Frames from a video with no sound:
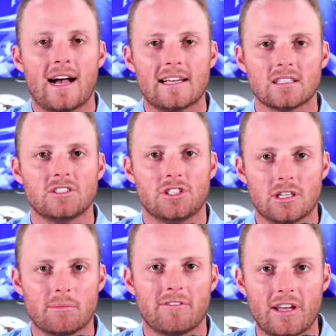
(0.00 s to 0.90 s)
as a
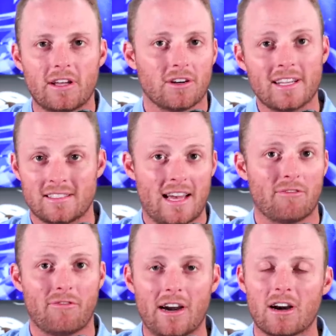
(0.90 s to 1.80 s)
legitimate failure. Is that
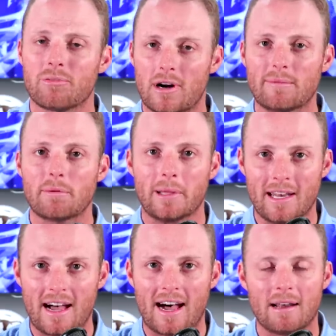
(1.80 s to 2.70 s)
fair? Probably
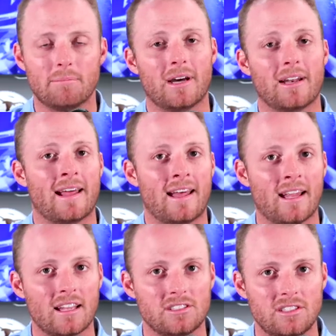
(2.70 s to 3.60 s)
not. But at
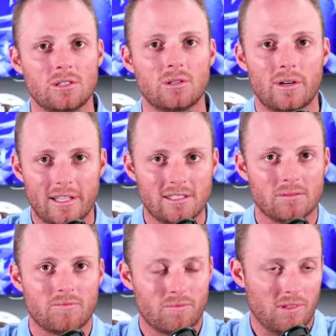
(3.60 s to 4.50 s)
LSU,
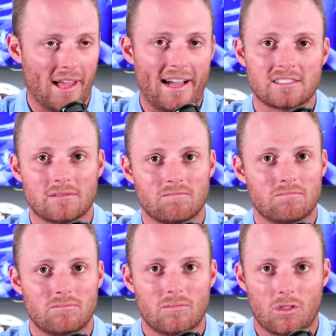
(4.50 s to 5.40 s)
his last
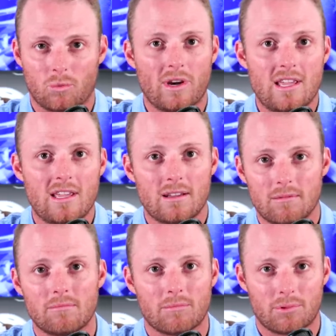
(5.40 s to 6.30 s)
three
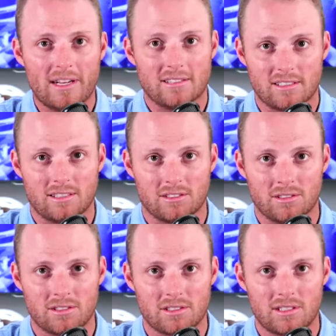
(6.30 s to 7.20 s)

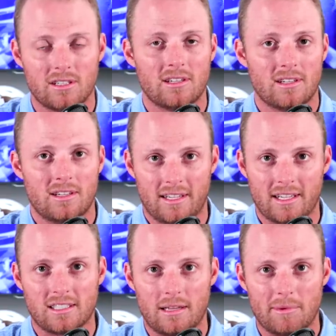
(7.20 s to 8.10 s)
predecessors,
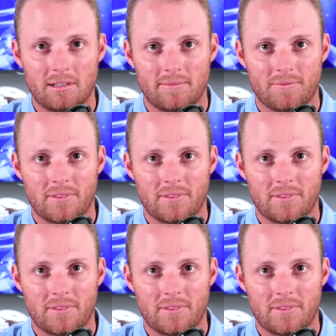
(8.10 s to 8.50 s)
Nick Saban,